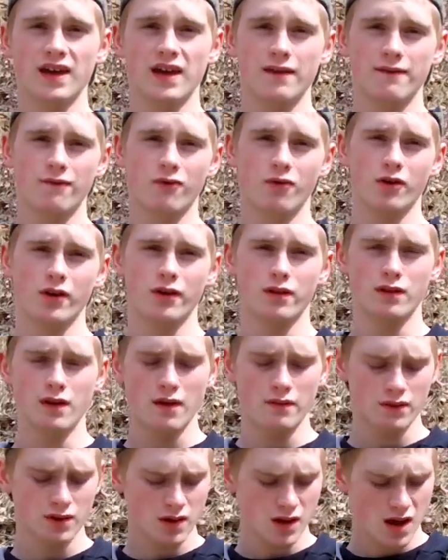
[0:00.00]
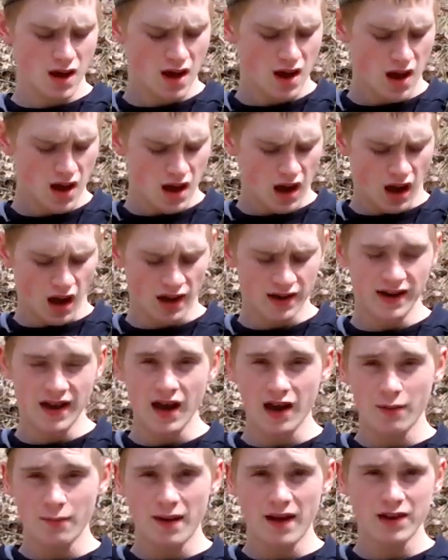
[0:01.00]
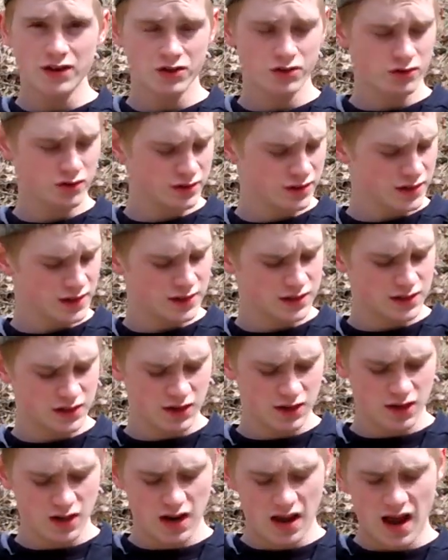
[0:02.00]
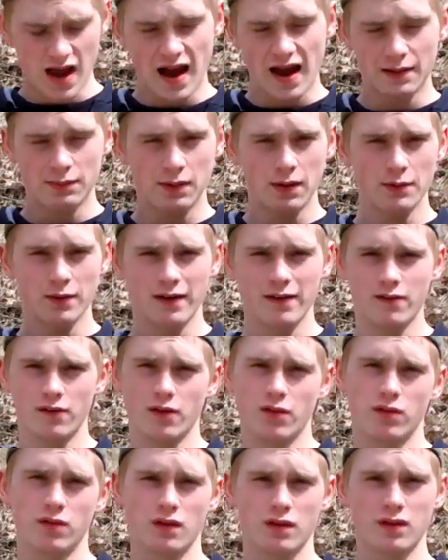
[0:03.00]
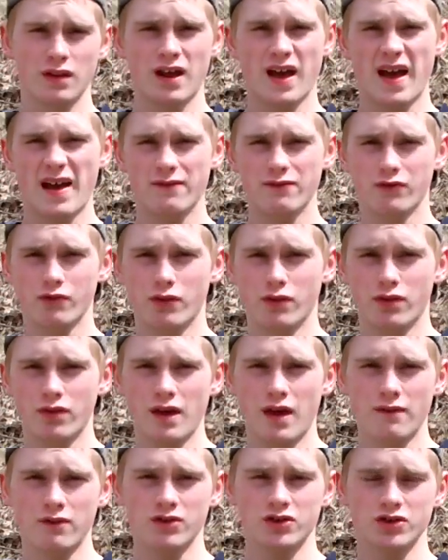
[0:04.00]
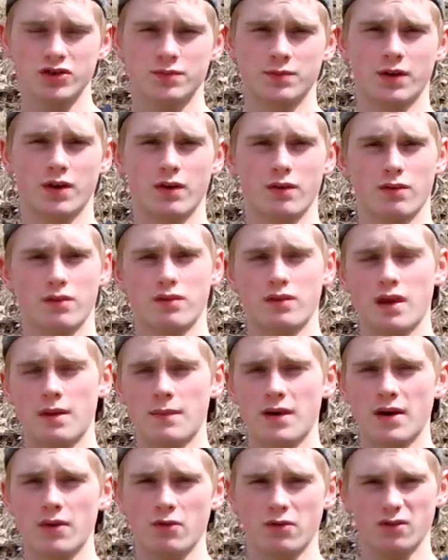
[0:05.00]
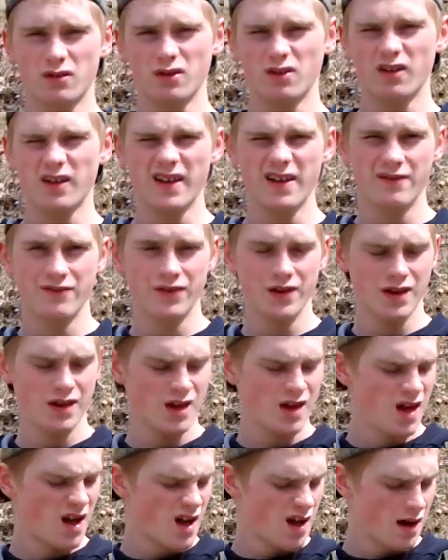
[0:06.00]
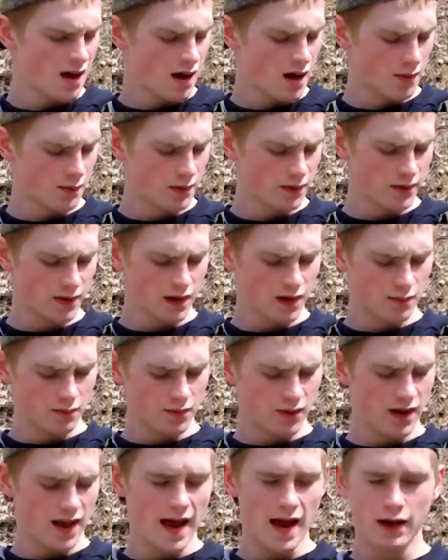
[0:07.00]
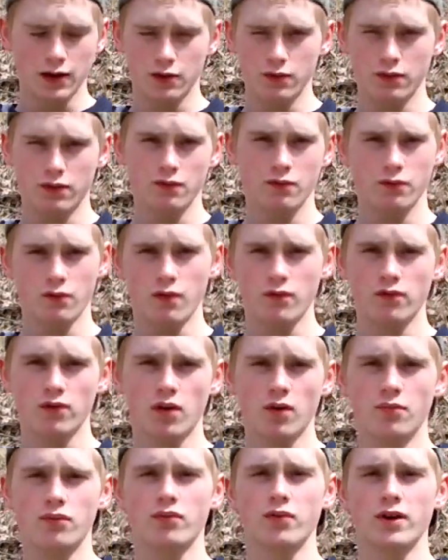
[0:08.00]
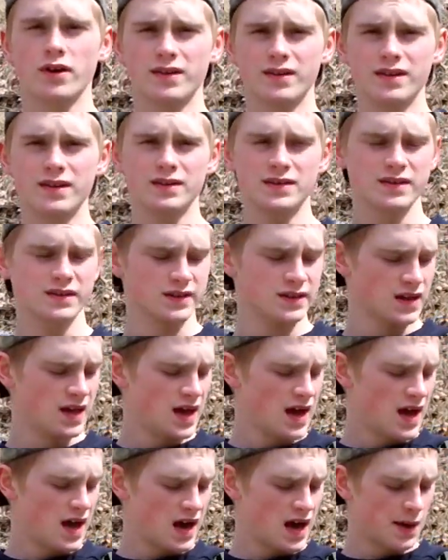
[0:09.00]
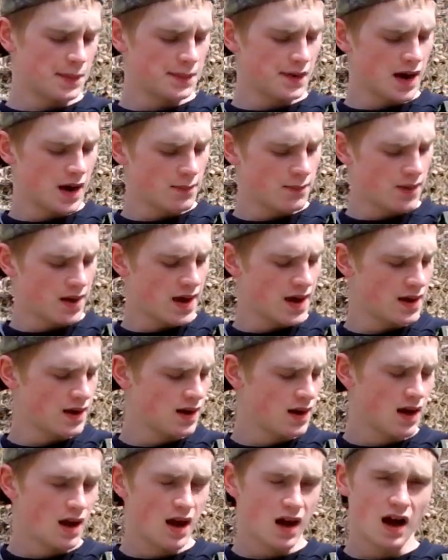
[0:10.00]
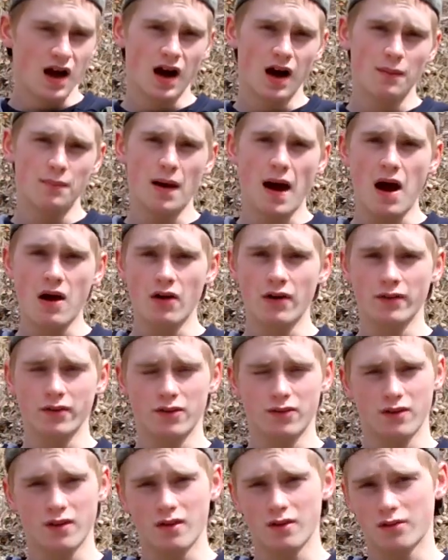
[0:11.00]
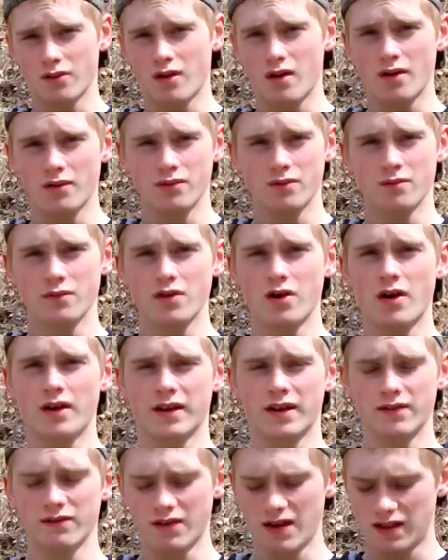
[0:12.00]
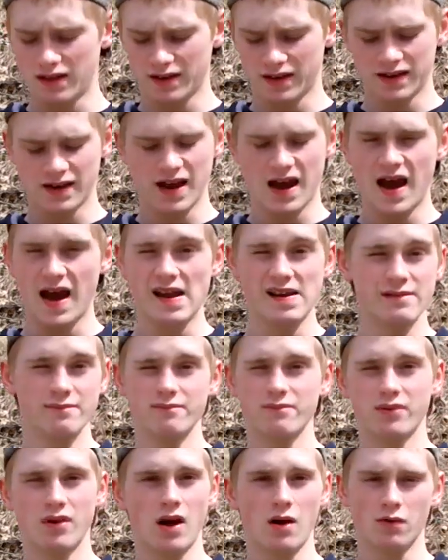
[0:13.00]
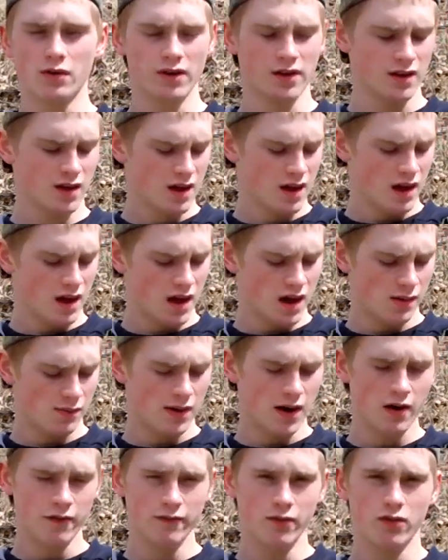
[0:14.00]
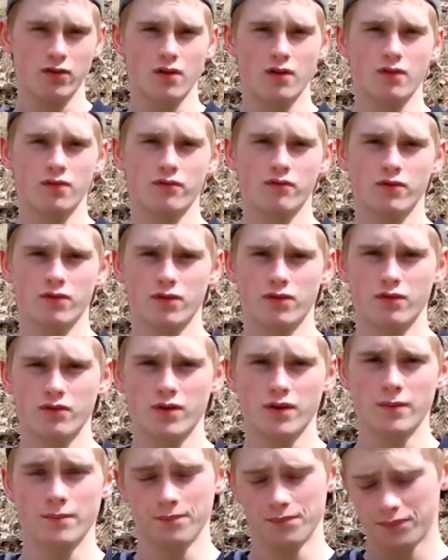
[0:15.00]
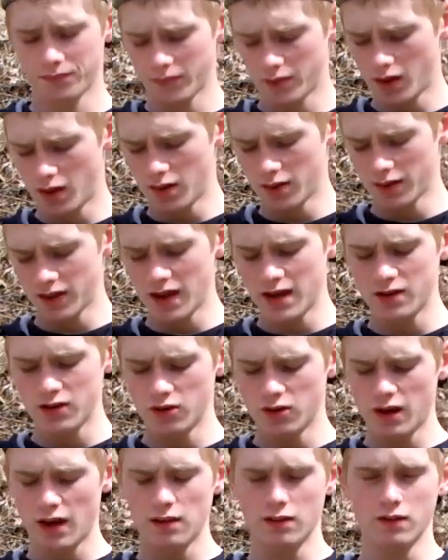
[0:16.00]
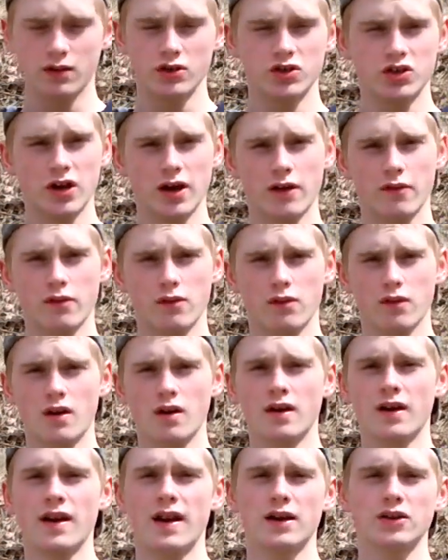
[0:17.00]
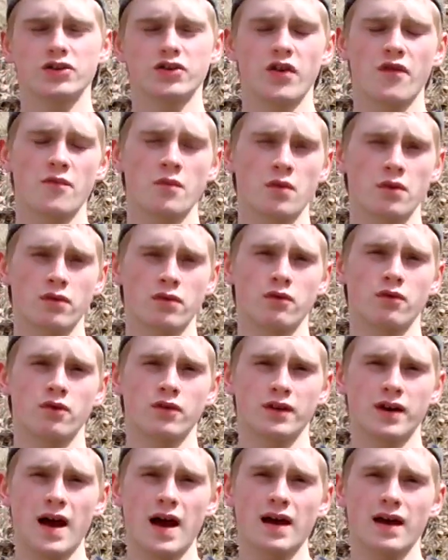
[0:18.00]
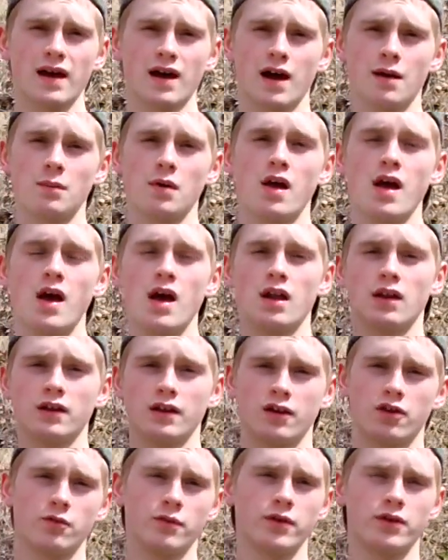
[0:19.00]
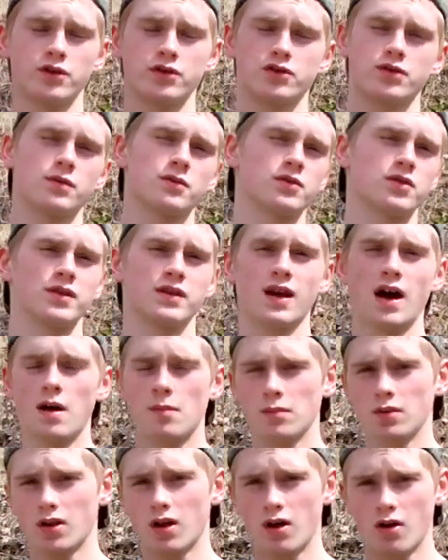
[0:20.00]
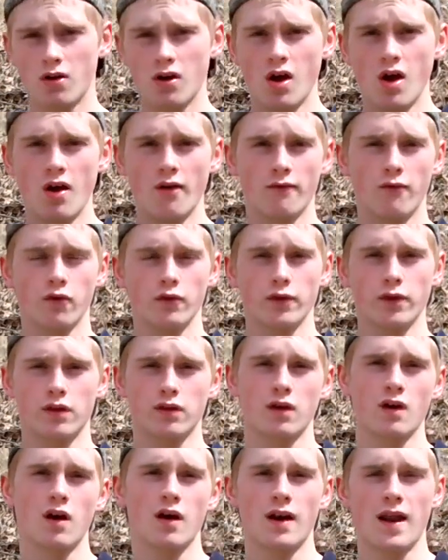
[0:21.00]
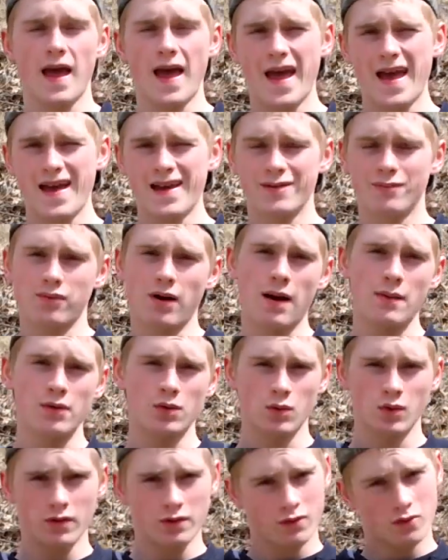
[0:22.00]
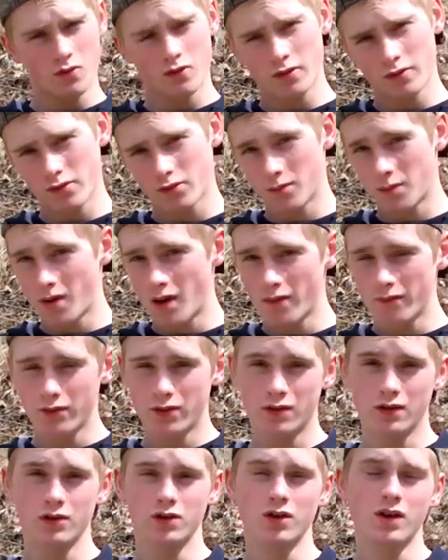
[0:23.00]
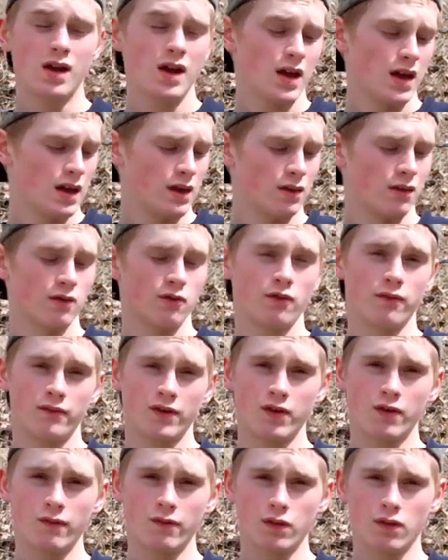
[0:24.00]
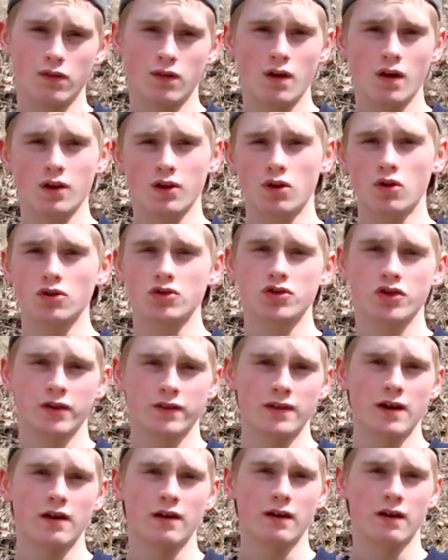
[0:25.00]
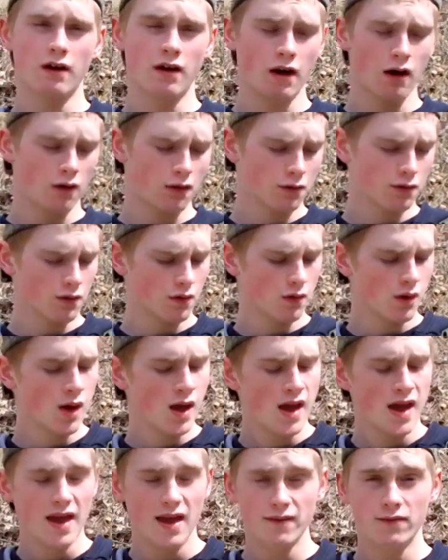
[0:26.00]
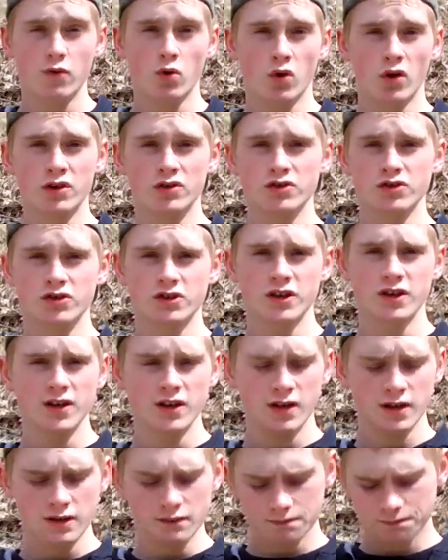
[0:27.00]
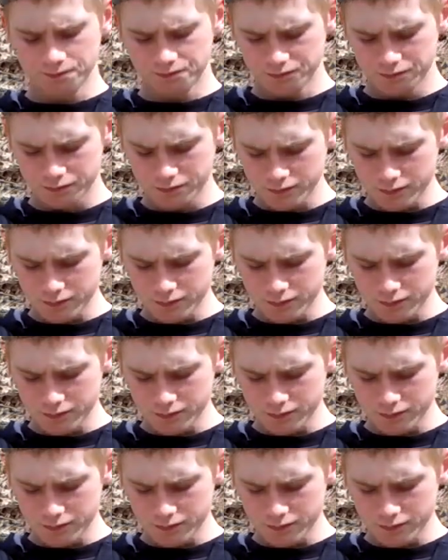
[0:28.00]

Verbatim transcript: A K forty-seven. Uh, not a bad shooting test here. I'd probably give it a six and a half to a seven, just because semi was a little iffy um, in there. But accuracy was overall pretty decent, um, not bad. Uh, power on this gun is awesome, though. I'd give that like a nine, probably. Um, power of this gun is really sweet. Uh, again, you guys can check out this gun at airsoft megastore dot com. Link will be in the description down below for this gun, and probably one of the corners above is the is the review of this gun. Go check that out also if you are interested in it.